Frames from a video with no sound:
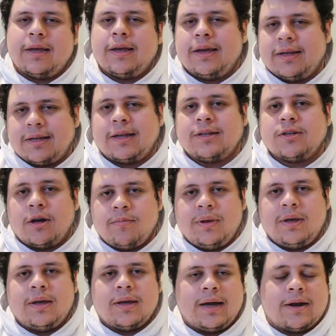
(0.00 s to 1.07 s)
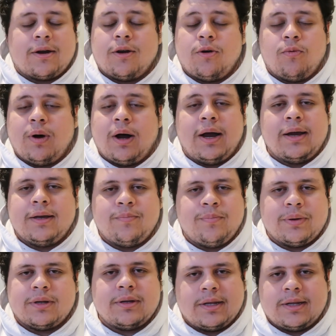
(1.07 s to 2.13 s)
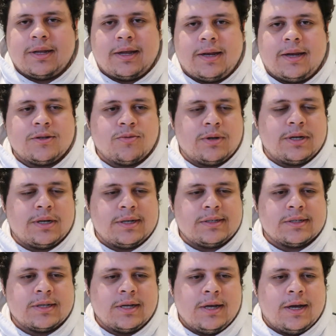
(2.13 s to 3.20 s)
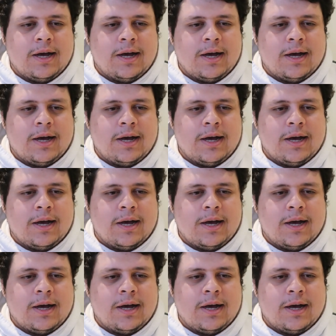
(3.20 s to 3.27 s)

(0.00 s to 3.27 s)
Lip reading: it's on me. I don't know why, but it is what it is.